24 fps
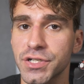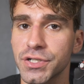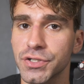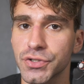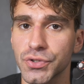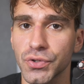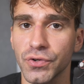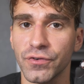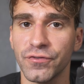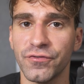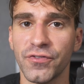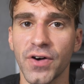
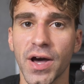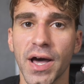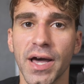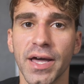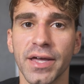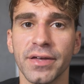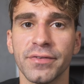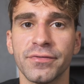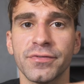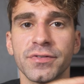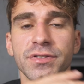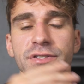control
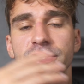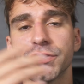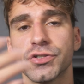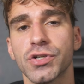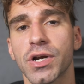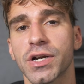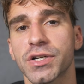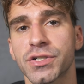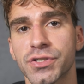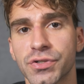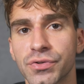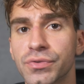5 to
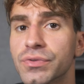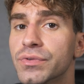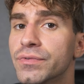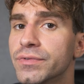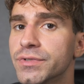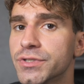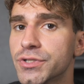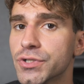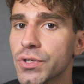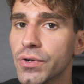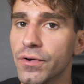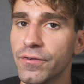traction
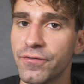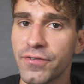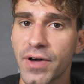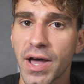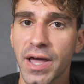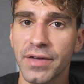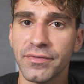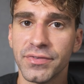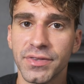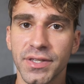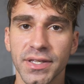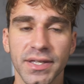control
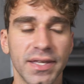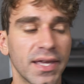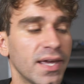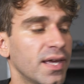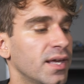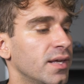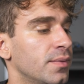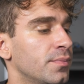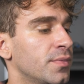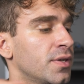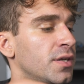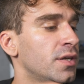5 in the
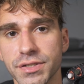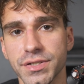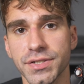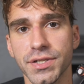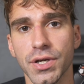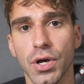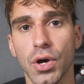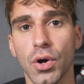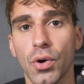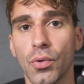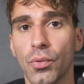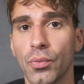game.
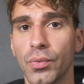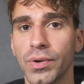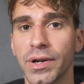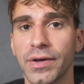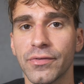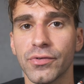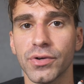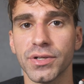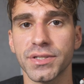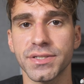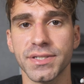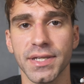So
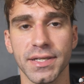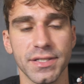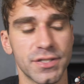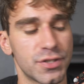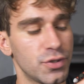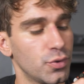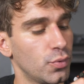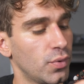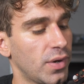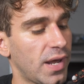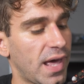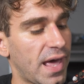whenever it's set
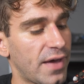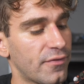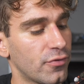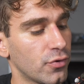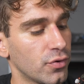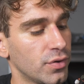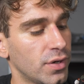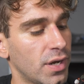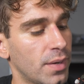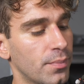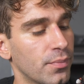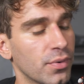to whatever
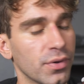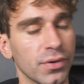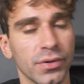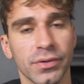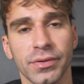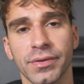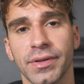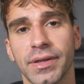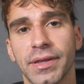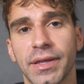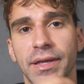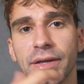
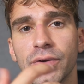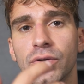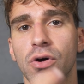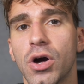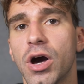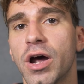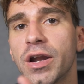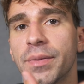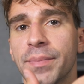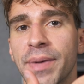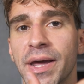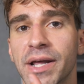number, it'll
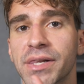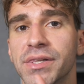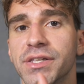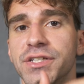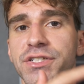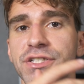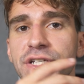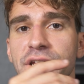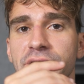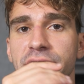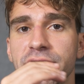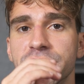automatically
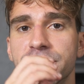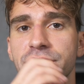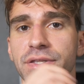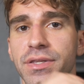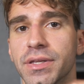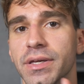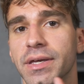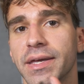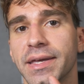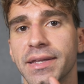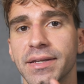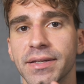change
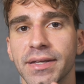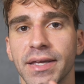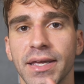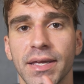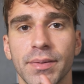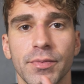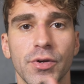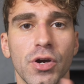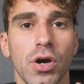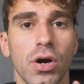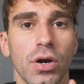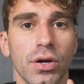the
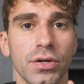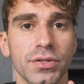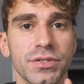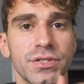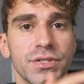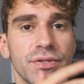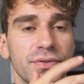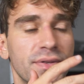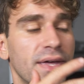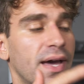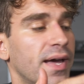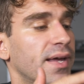in-game car
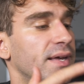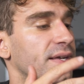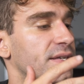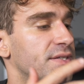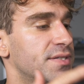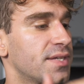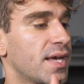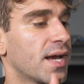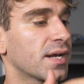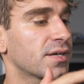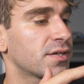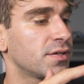to that
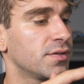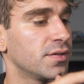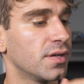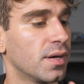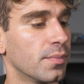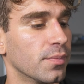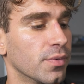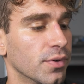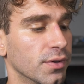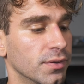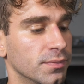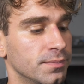exact
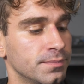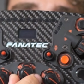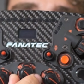number.